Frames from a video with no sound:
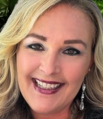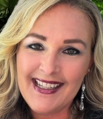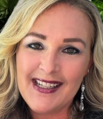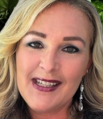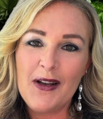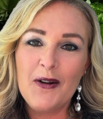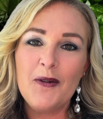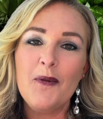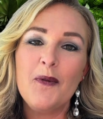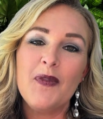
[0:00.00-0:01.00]
So
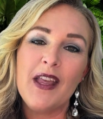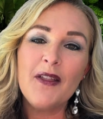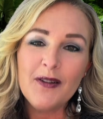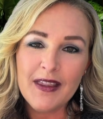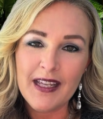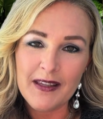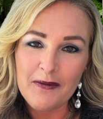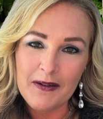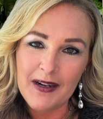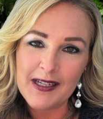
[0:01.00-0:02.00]
the other thing that we
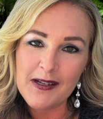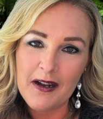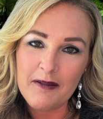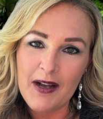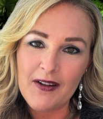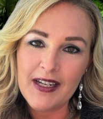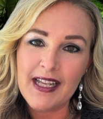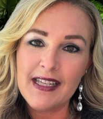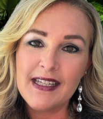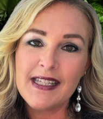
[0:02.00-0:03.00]
want to talk about
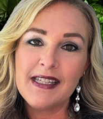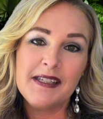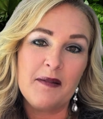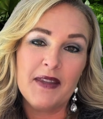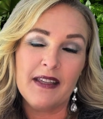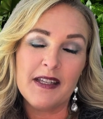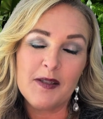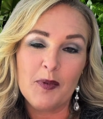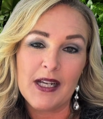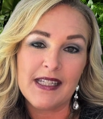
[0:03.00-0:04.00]
is something that
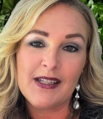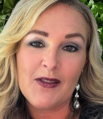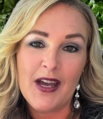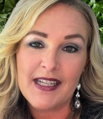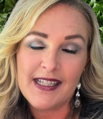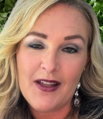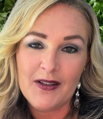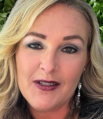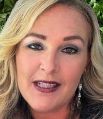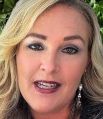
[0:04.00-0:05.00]
surprises a lot of
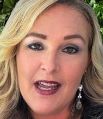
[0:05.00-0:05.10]
sellers.